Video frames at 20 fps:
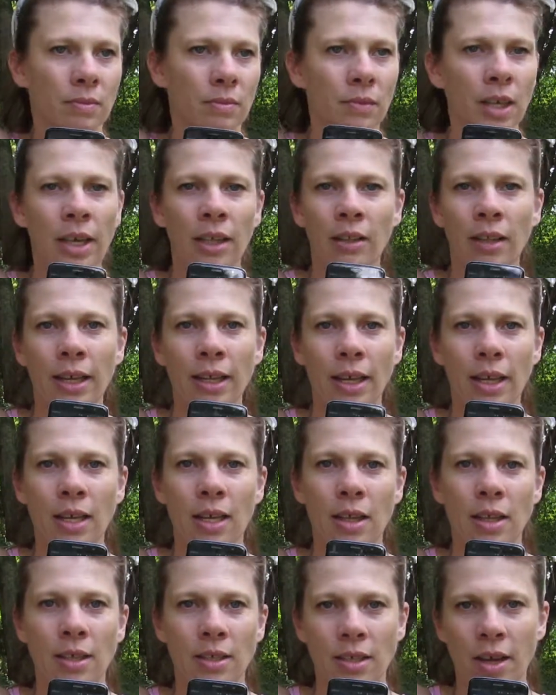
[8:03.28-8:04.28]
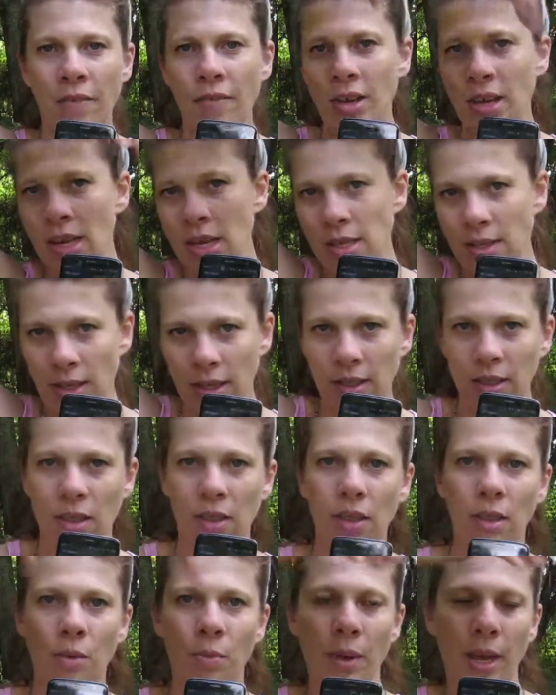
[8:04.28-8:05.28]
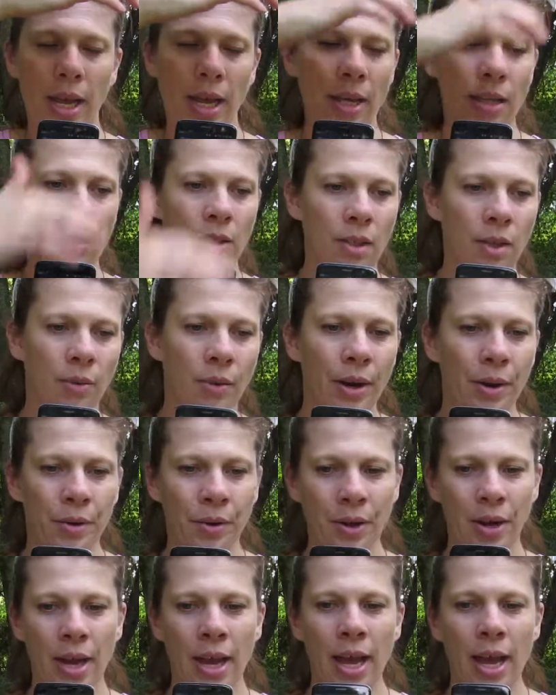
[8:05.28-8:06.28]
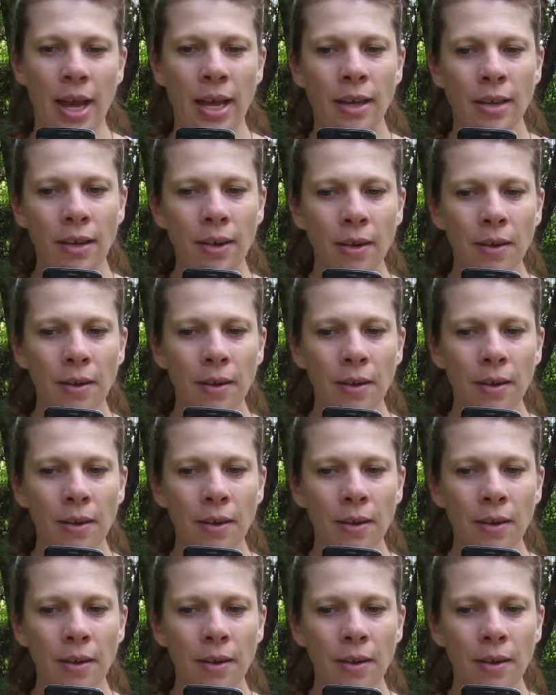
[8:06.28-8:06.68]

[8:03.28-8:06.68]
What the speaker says: like they did in the 70s, like the little band around her head.